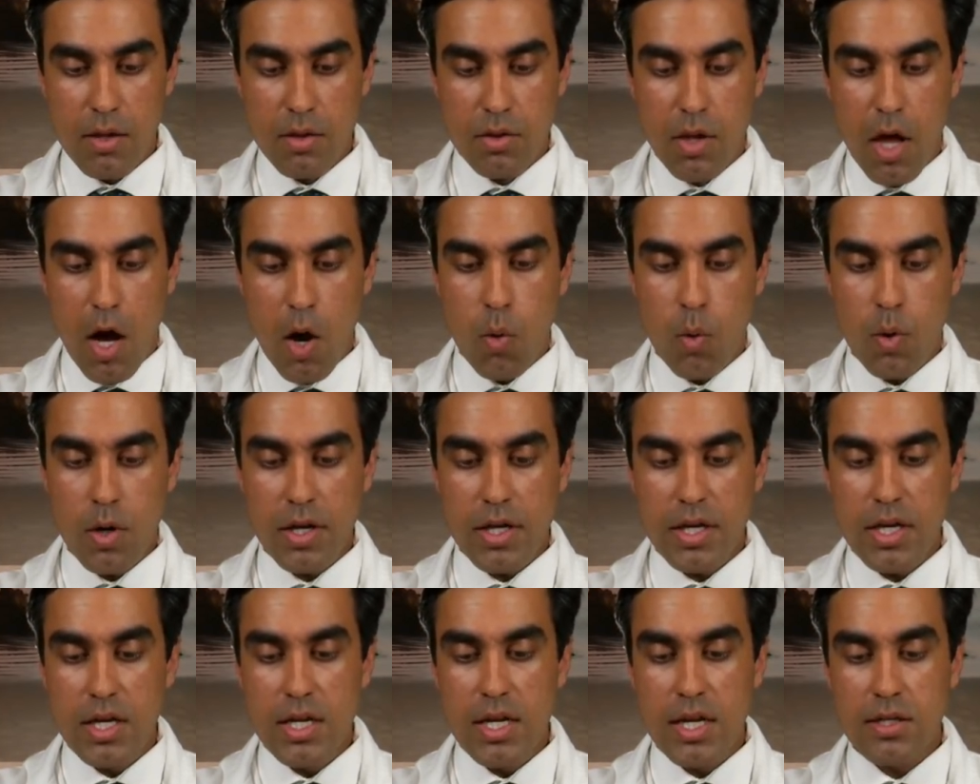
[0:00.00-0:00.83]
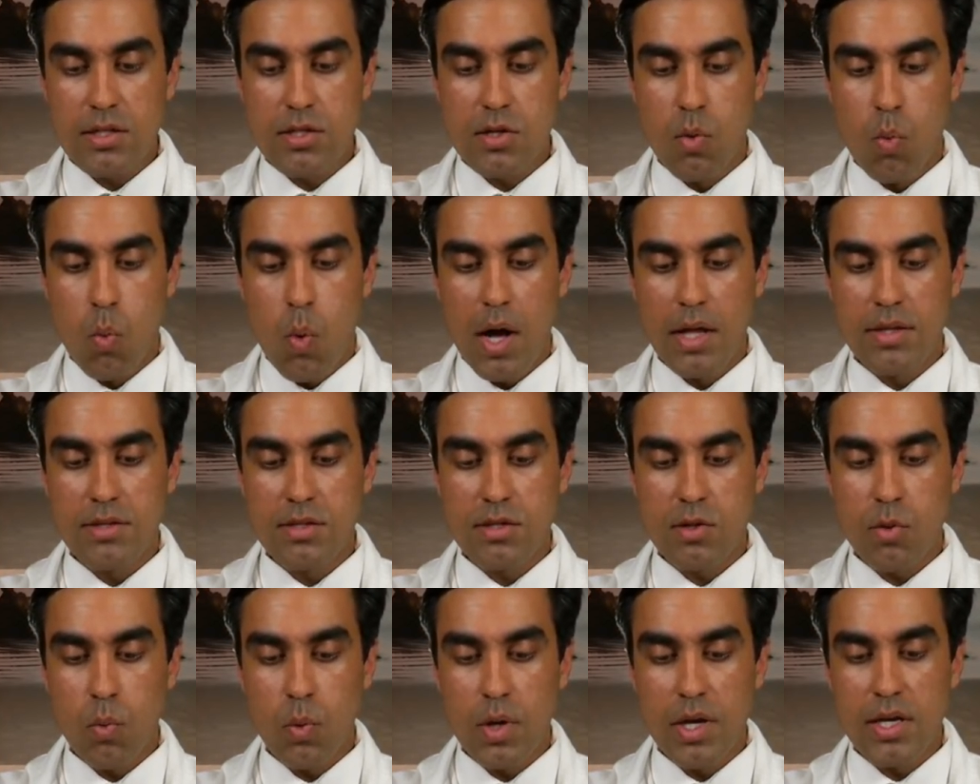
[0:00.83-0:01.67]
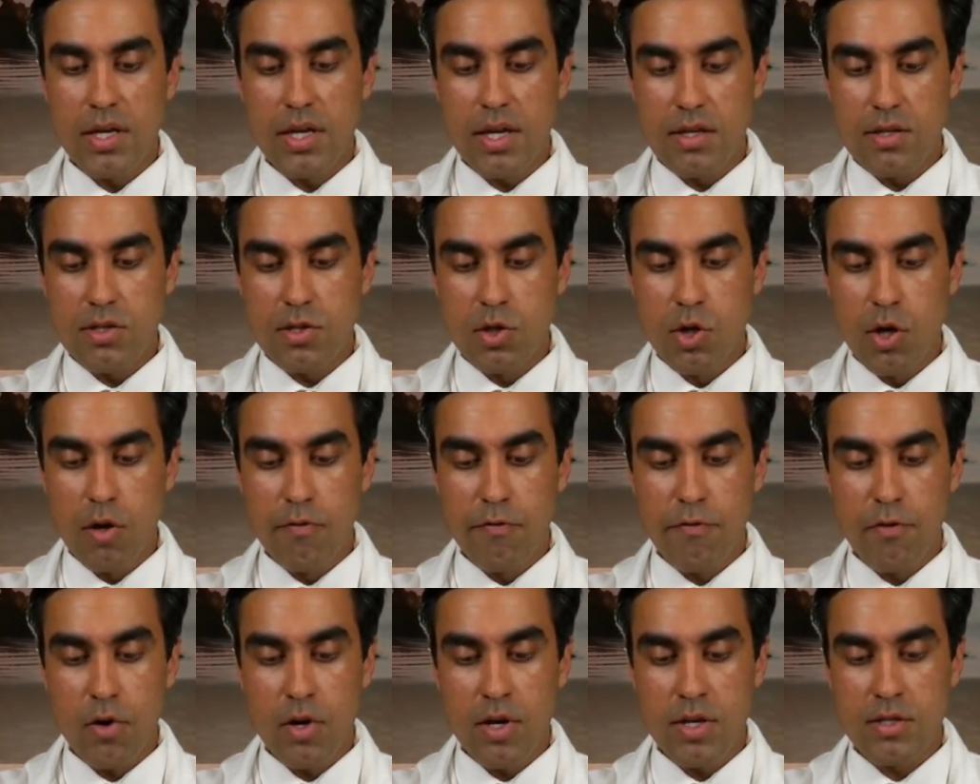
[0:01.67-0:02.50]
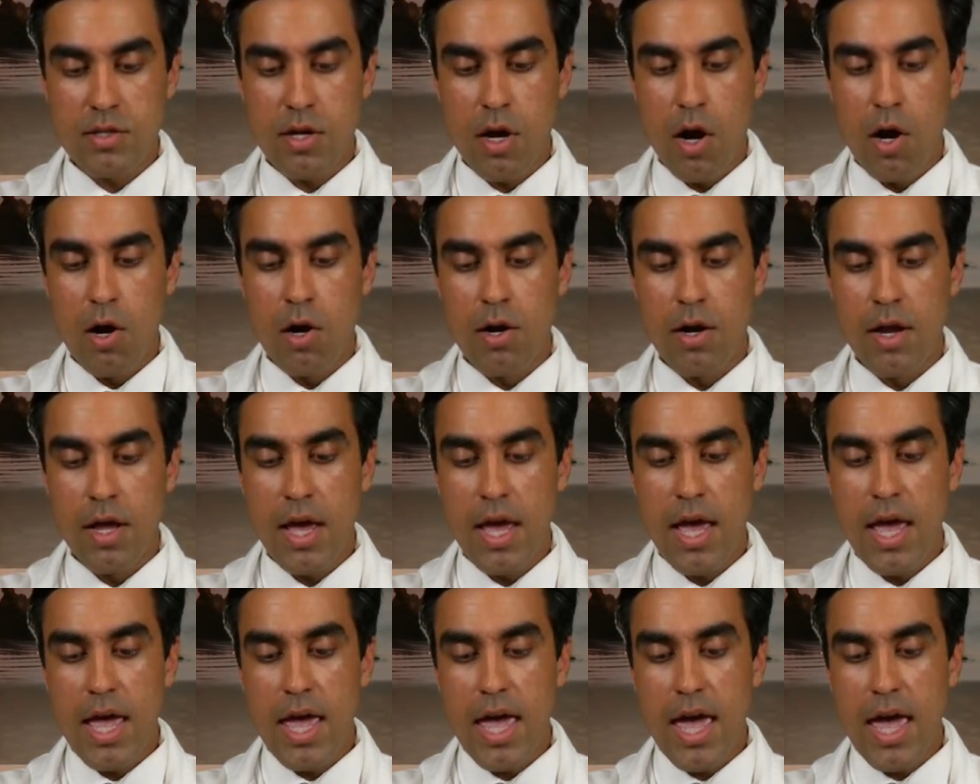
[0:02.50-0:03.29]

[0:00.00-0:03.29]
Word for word: Lower eating to once a week is good for his heart